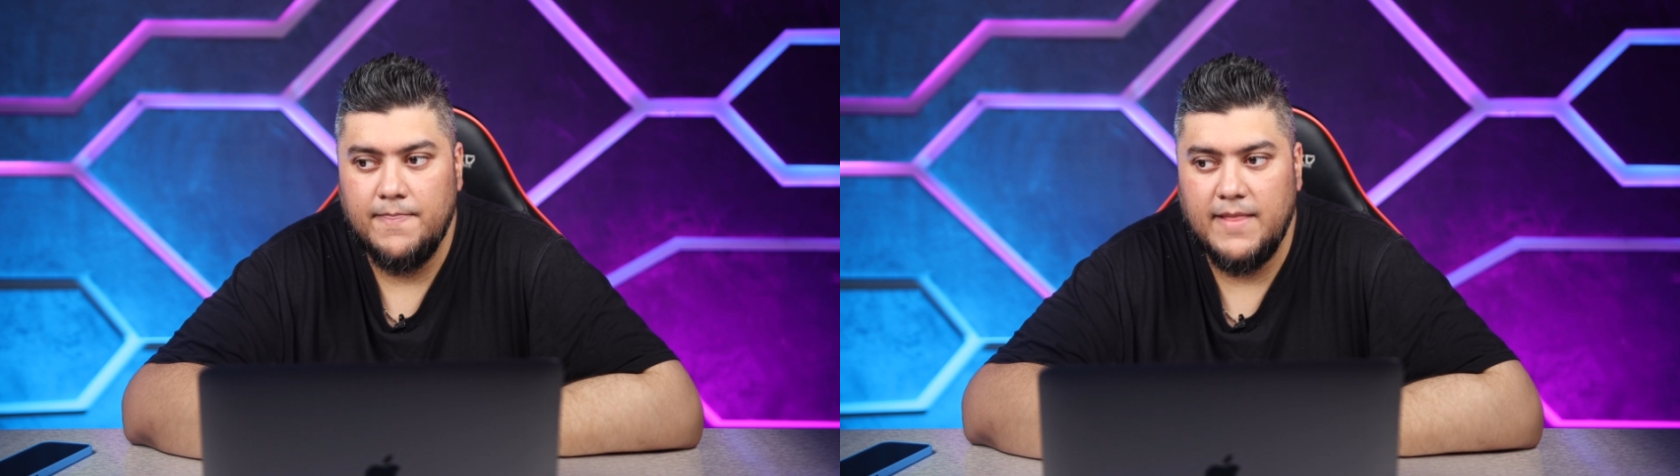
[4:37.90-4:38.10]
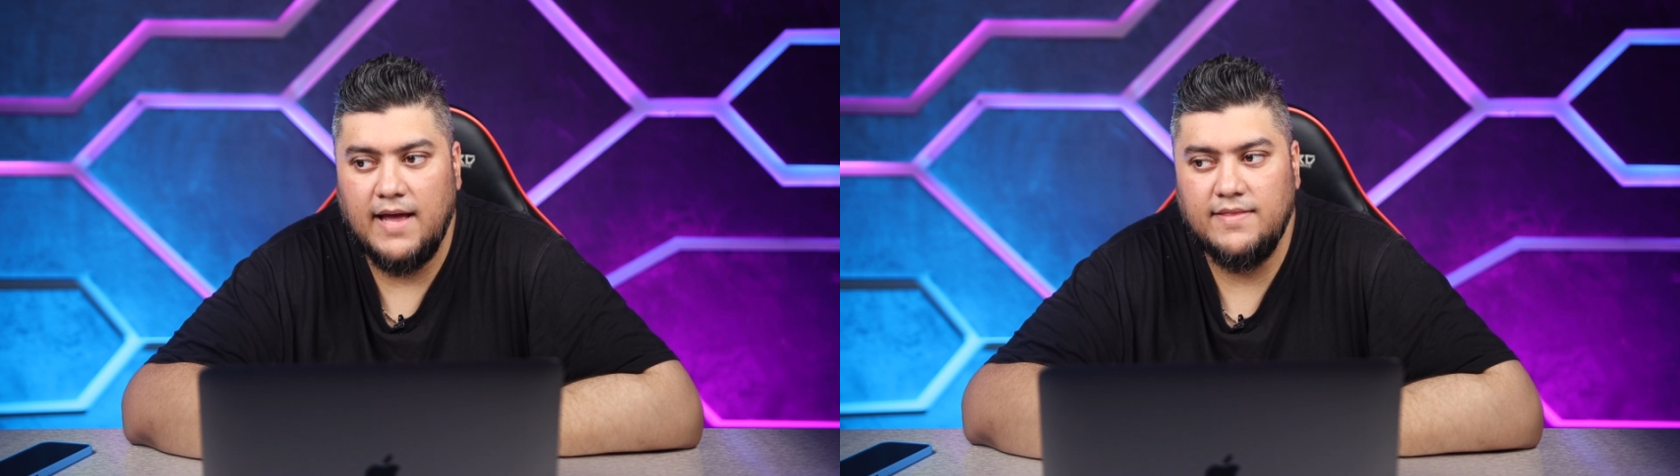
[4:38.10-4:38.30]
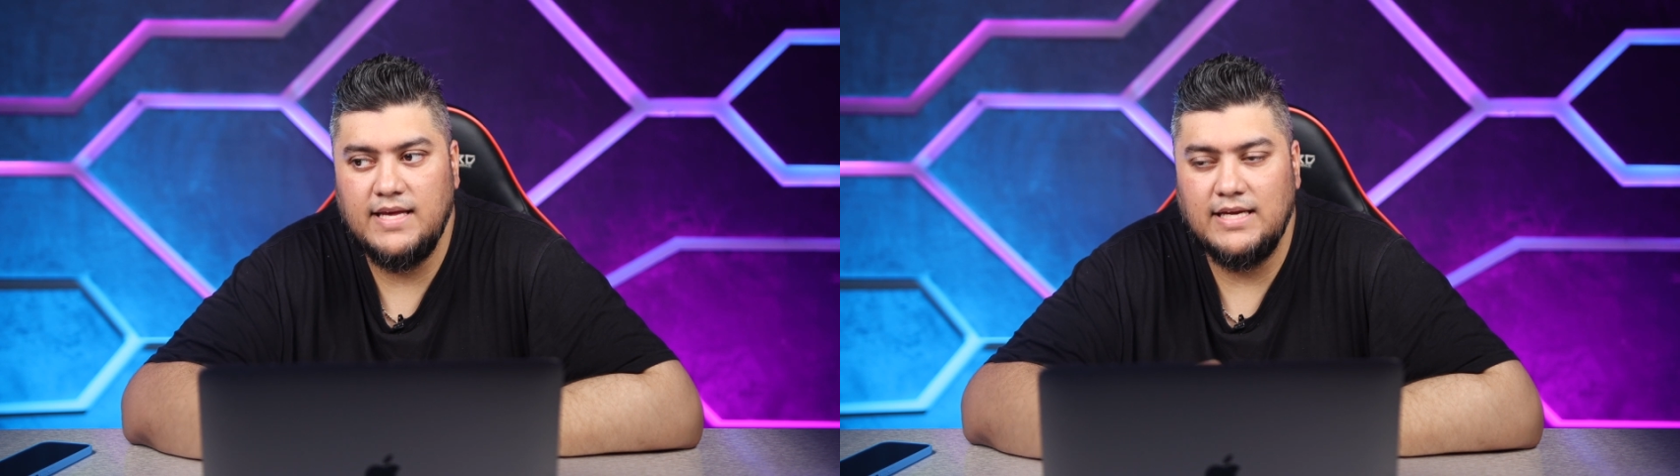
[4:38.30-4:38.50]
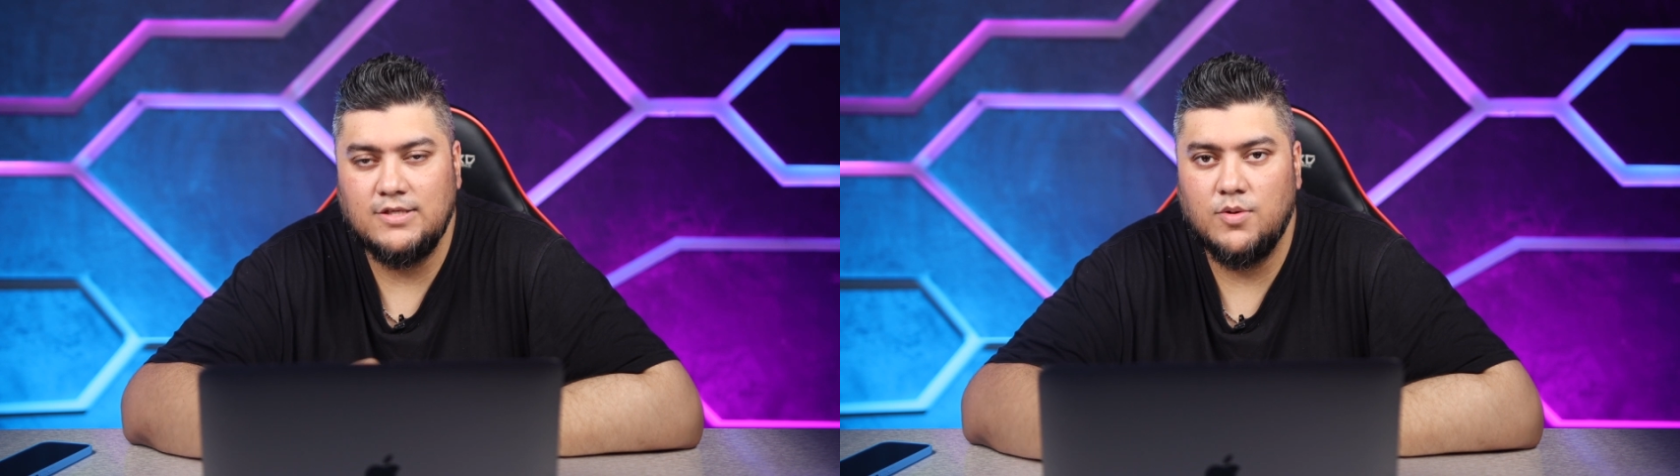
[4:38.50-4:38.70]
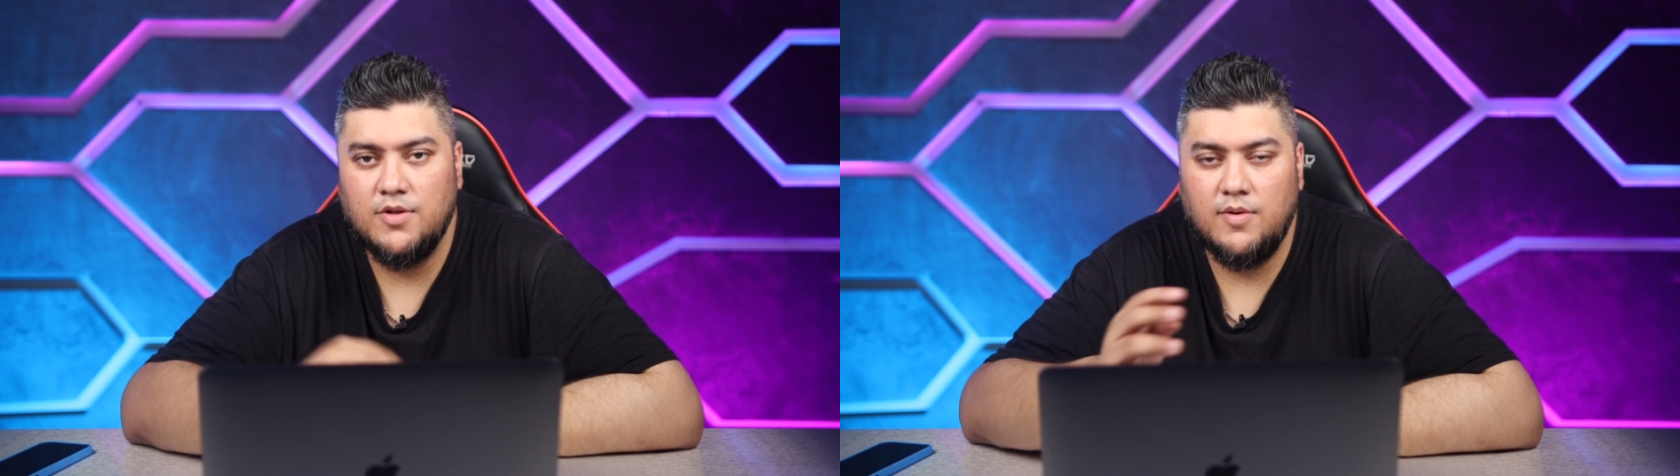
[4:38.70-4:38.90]
And the
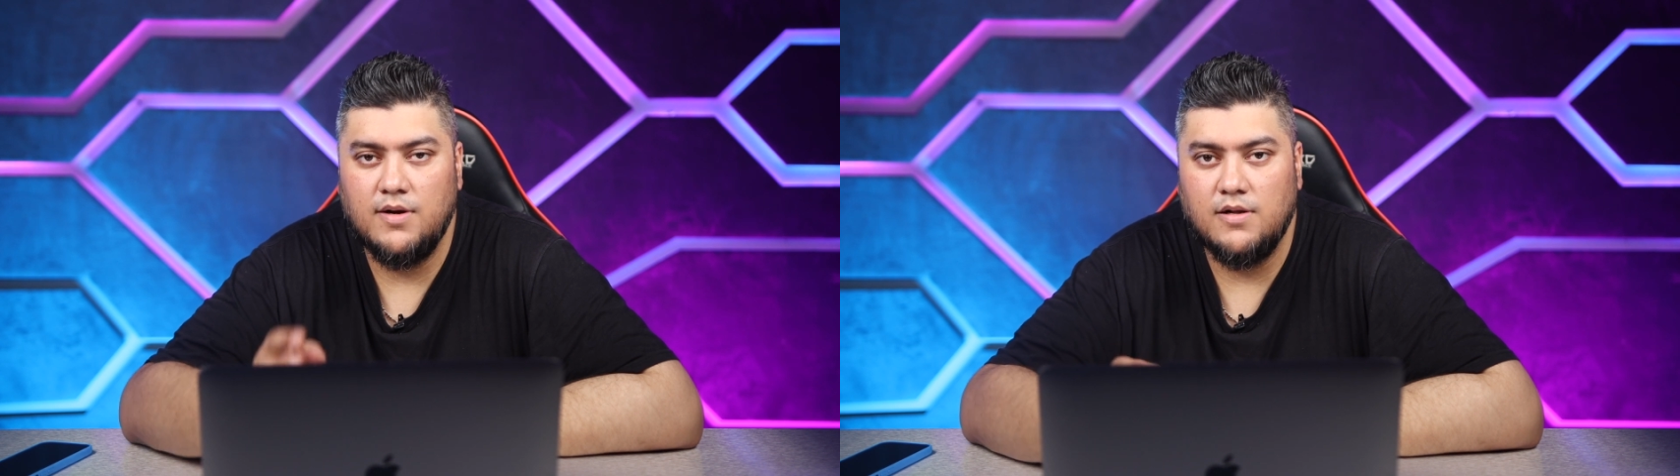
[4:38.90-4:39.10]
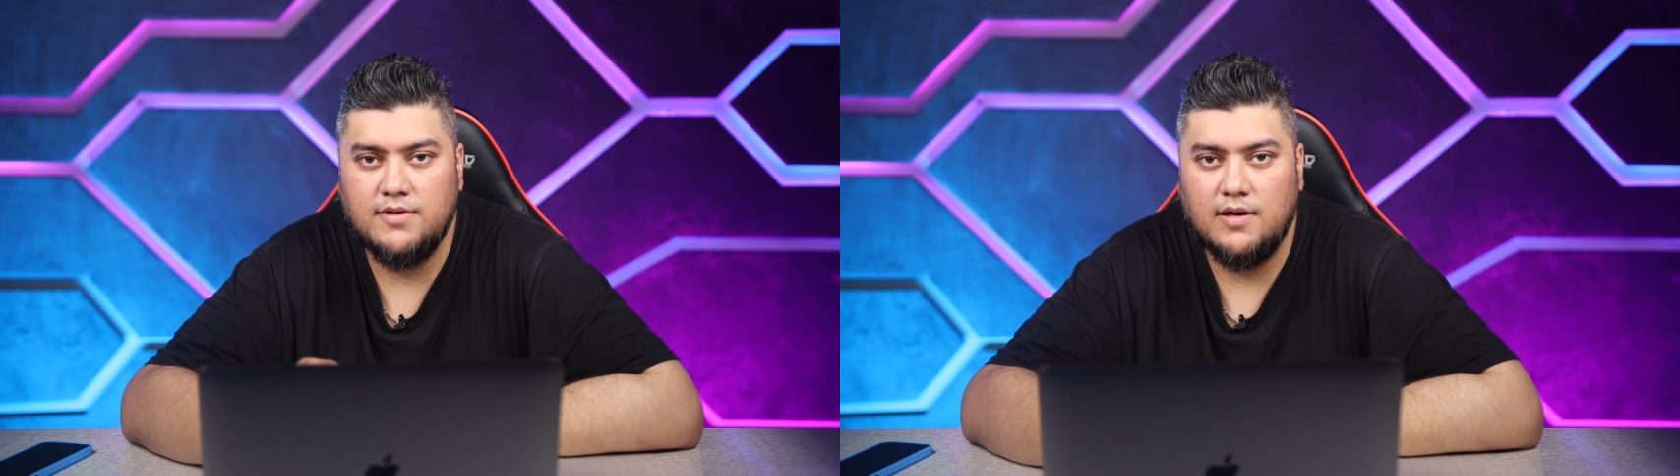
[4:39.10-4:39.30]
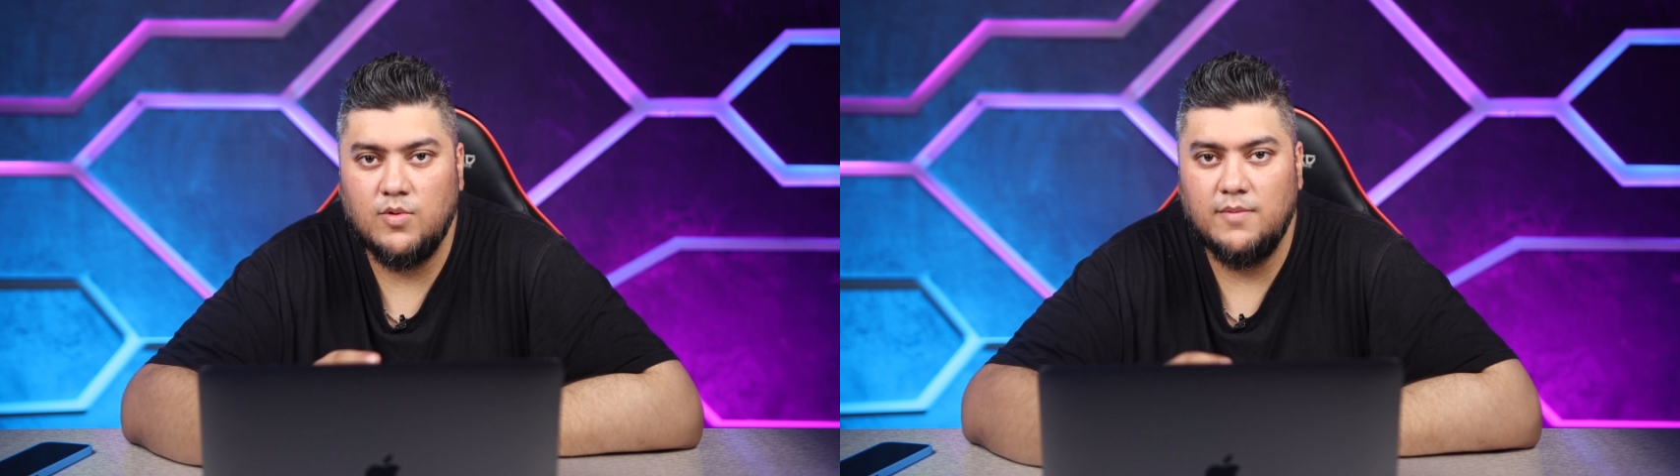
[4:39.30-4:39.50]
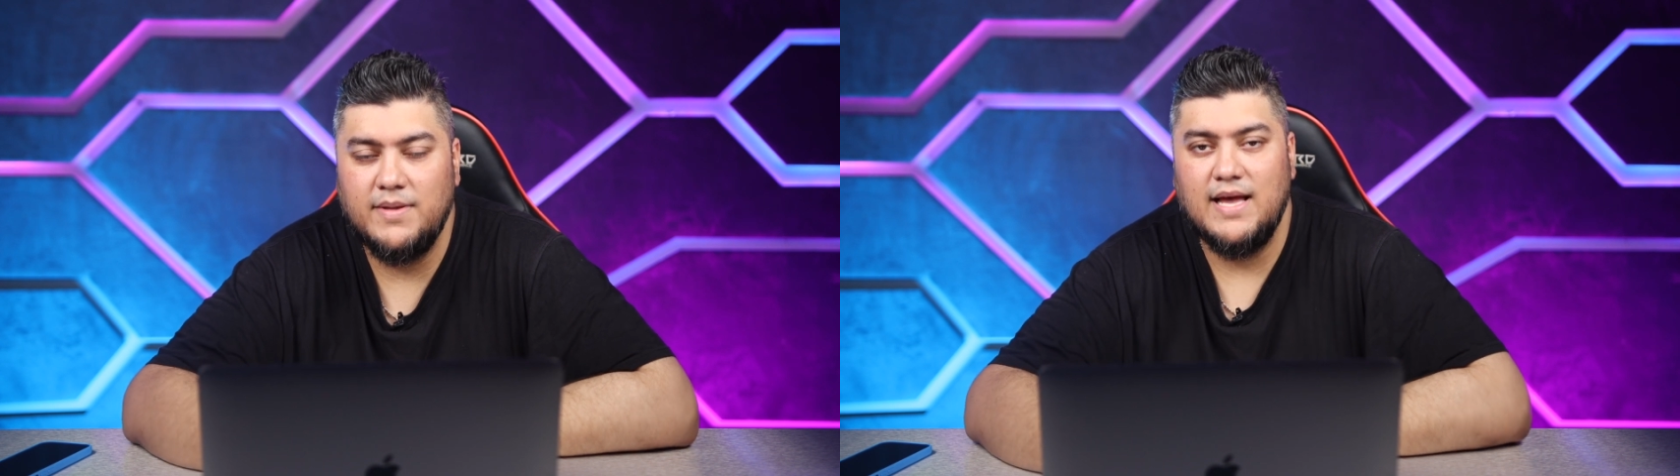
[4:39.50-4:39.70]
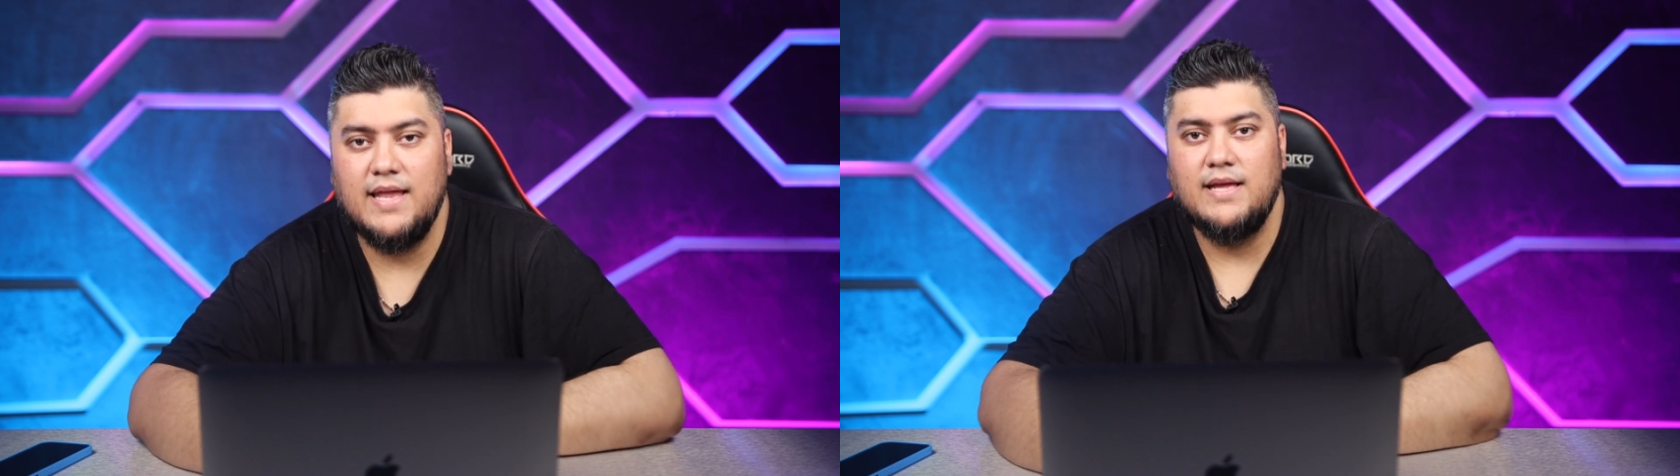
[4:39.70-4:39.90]
S23 Ultra will
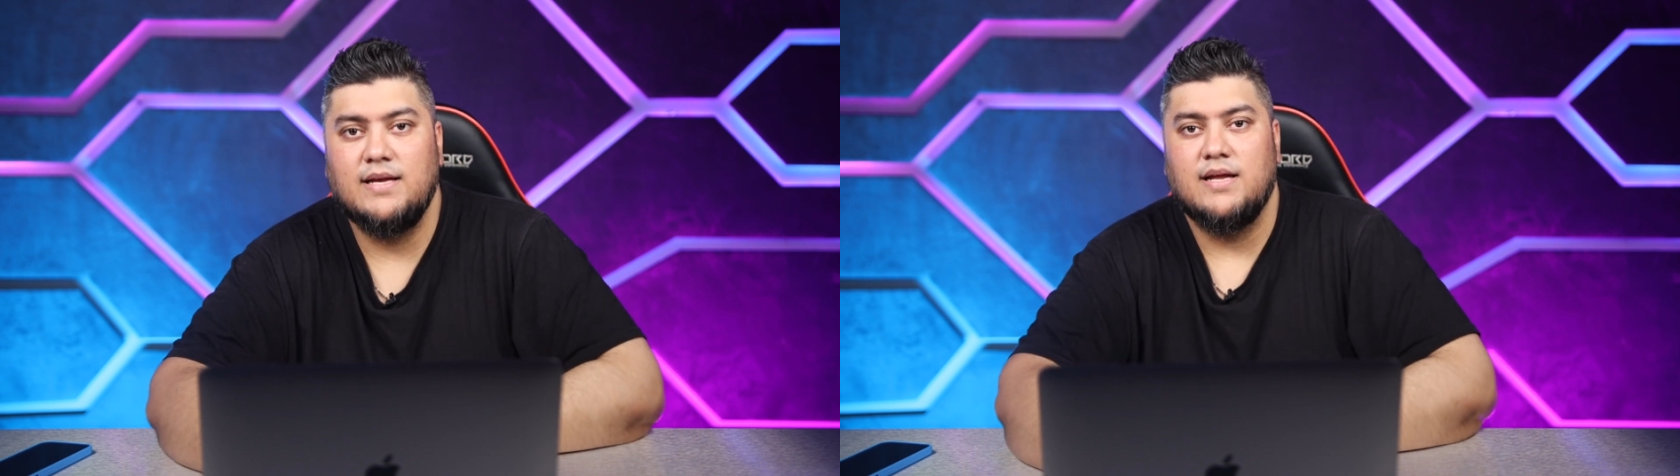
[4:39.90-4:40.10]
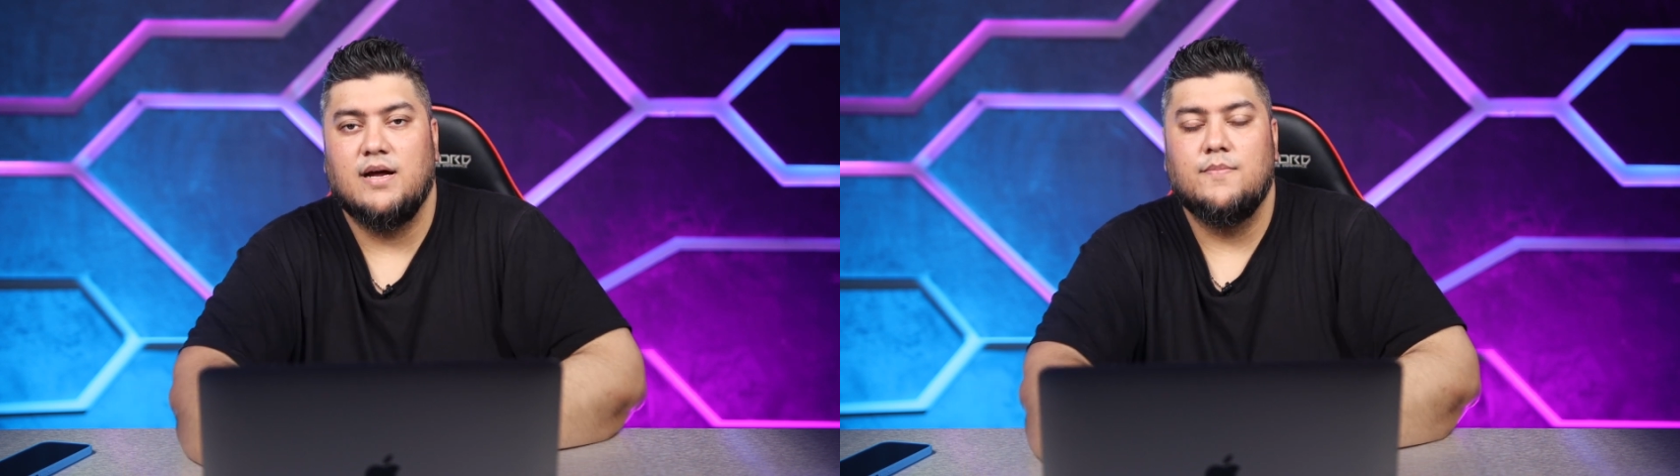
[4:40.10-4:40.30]
be getting an